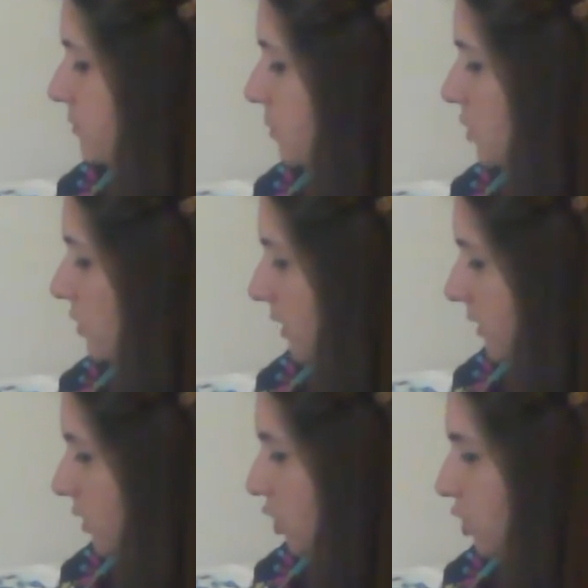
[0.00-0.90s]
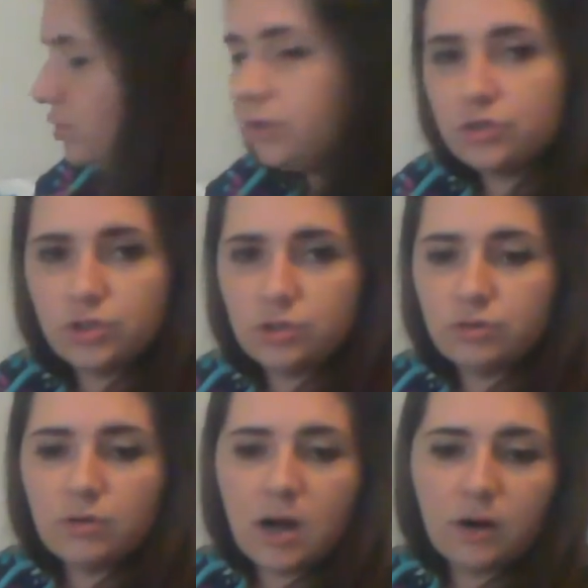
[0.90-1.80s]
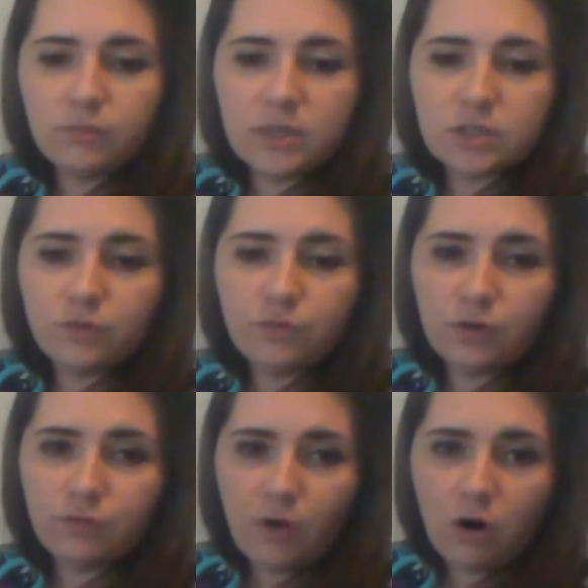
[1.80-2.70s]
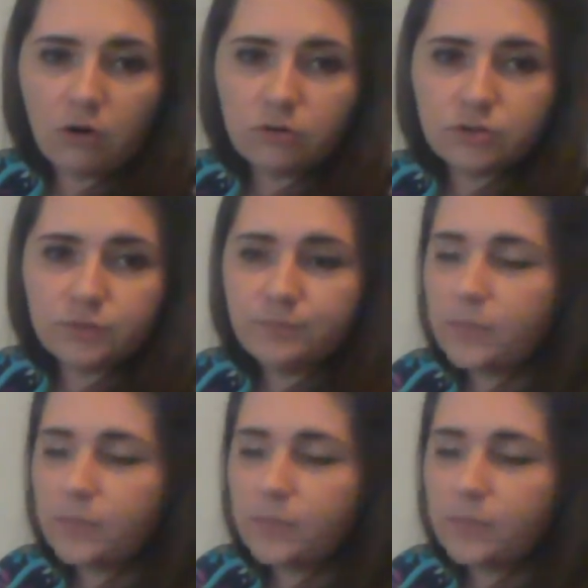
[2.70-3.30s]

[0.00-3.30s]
so that there's no risk for falls.